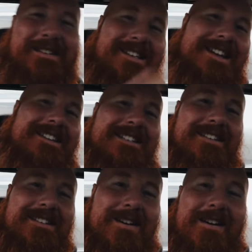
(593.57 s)
seat is
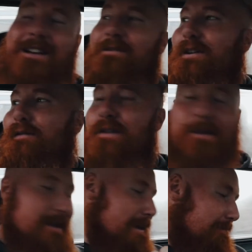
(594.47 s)
inside. I'm going to
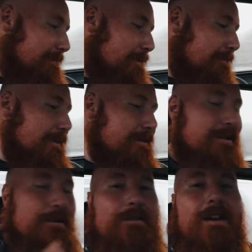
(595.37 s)
fit that very, very
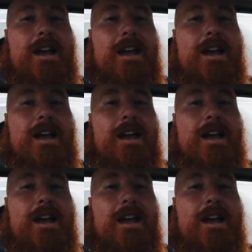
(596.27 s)
soon,